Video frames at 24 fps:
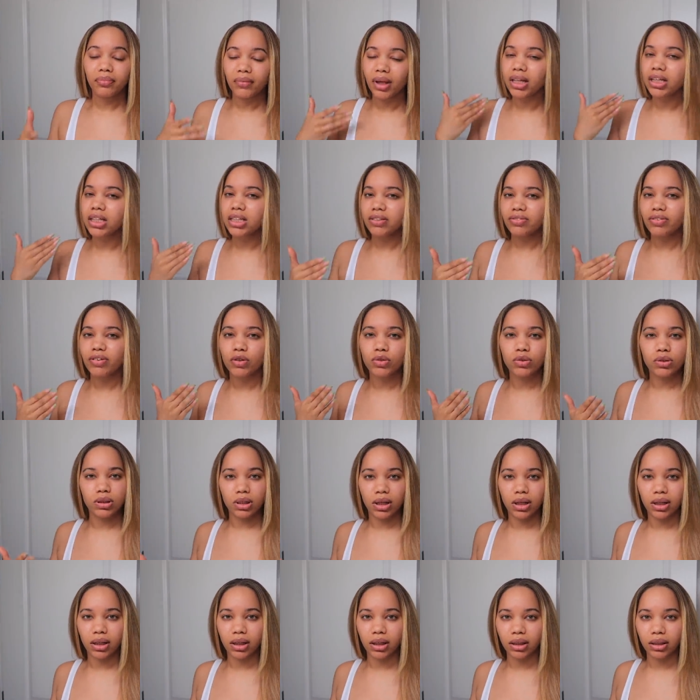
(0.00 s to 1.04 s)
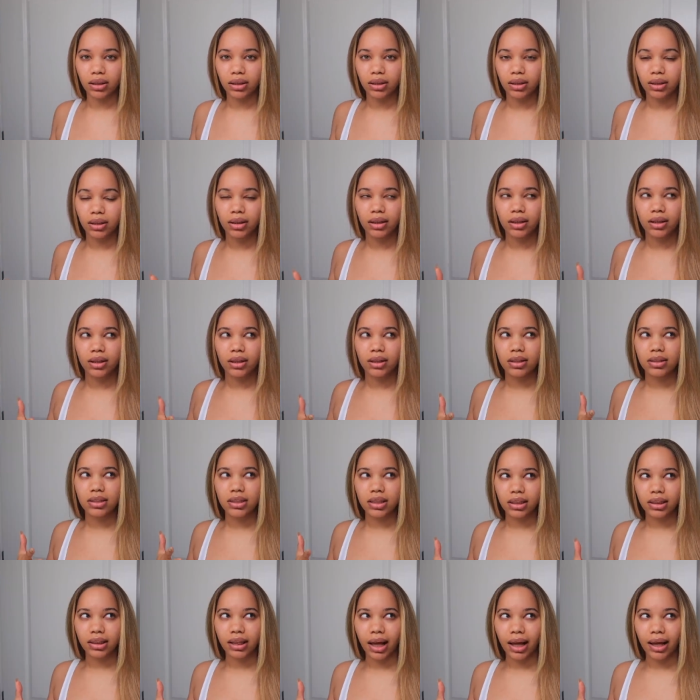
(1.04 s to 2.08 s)
it just feels good
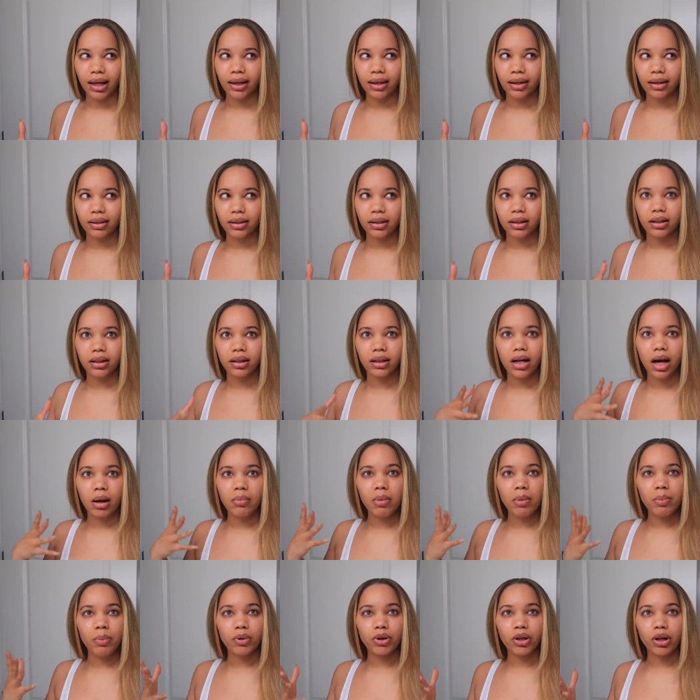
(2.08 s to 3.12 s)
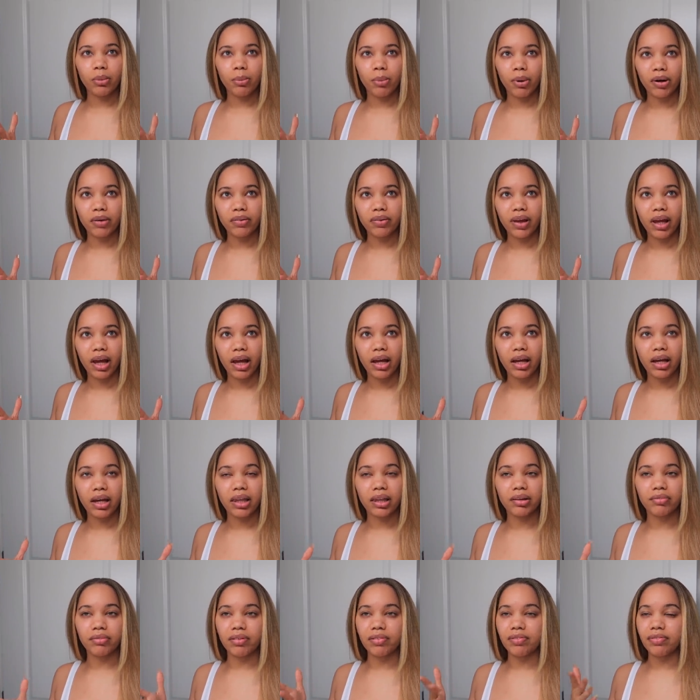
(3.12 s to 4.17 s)
to like come up on your birthday
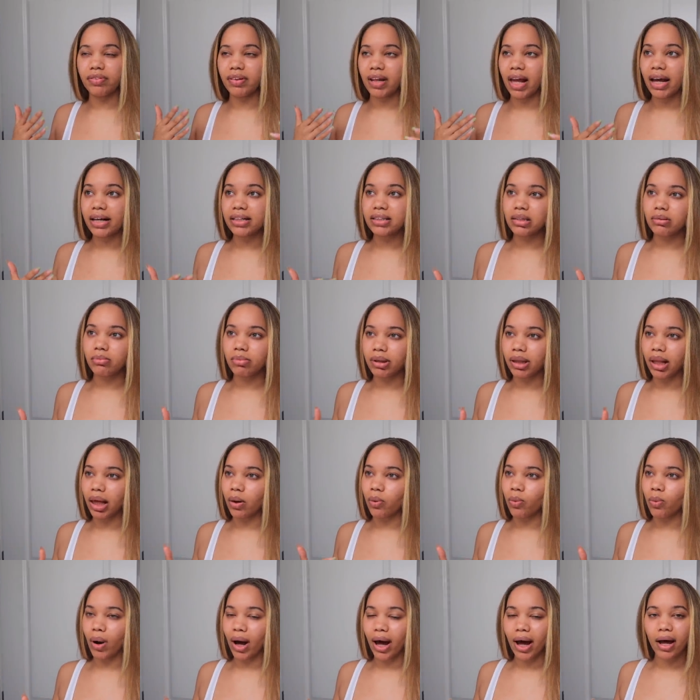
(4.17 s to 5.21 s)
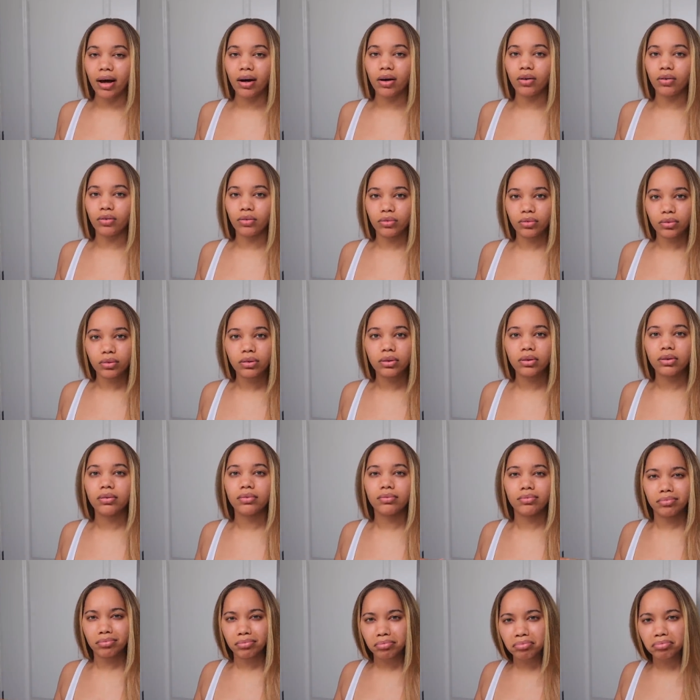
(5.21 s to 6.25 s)
and then reflect and be like, wow,
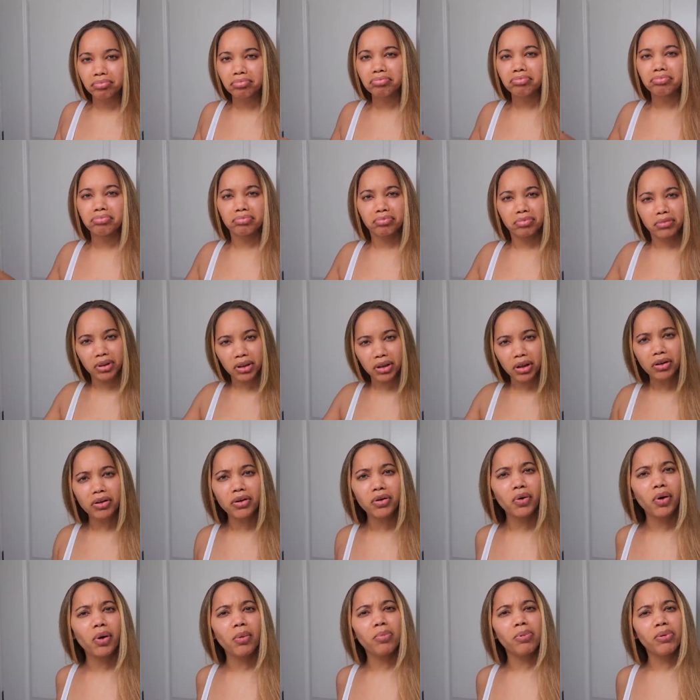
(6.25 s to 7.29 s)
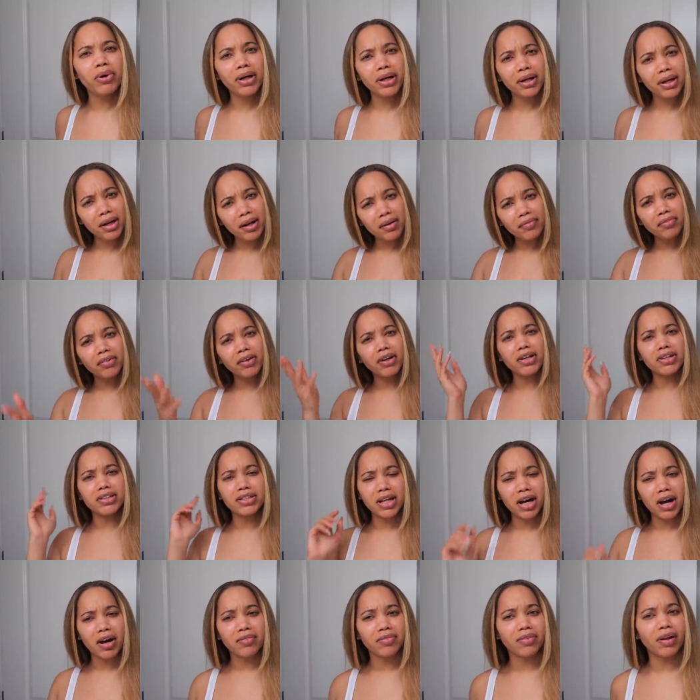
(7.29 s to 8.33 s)
you're doing pretty good for
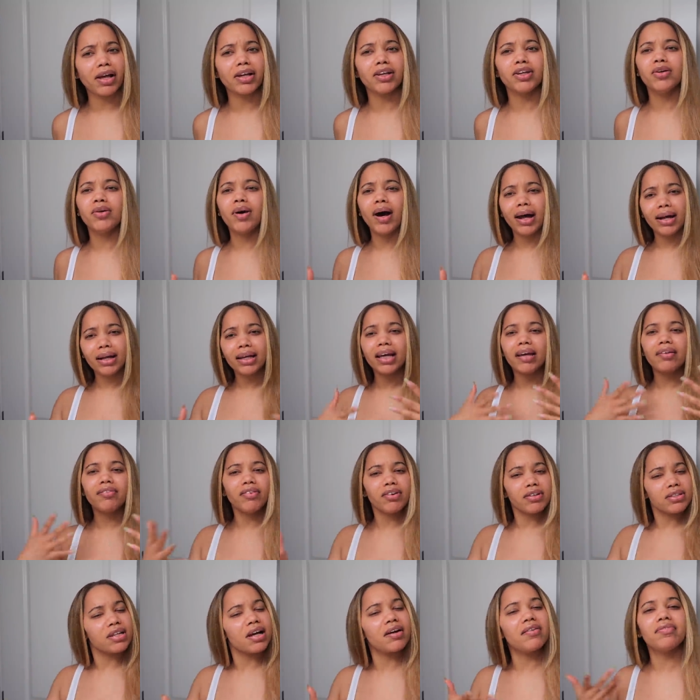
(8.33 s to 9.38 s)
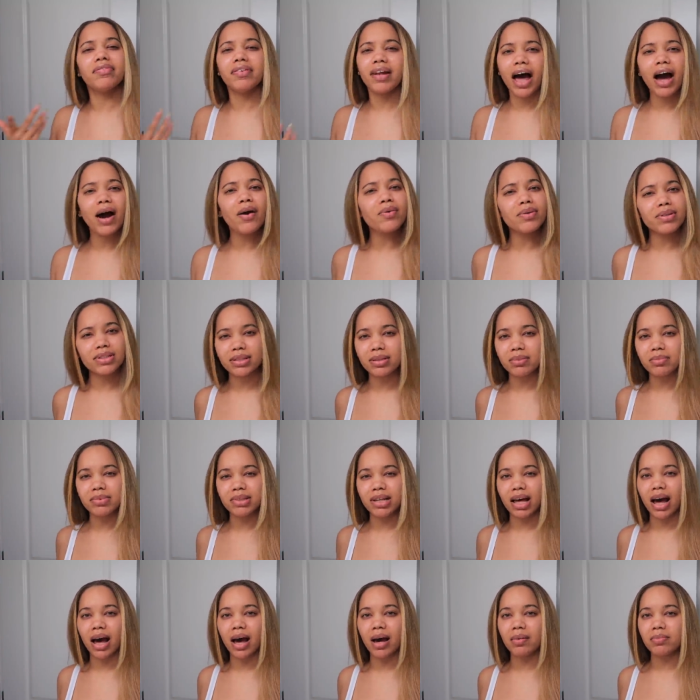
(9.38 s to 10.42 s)
yourself. Like you gotta give yourself flowers
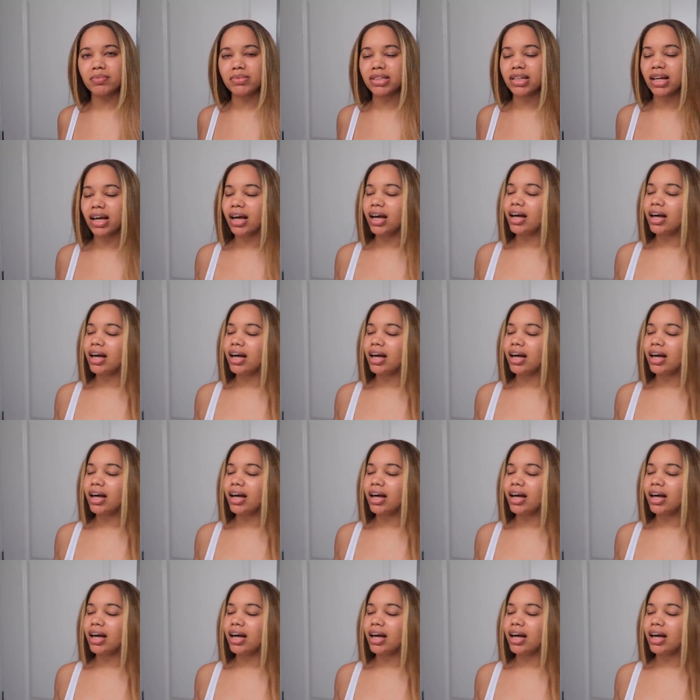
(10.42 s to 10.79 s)
sometimes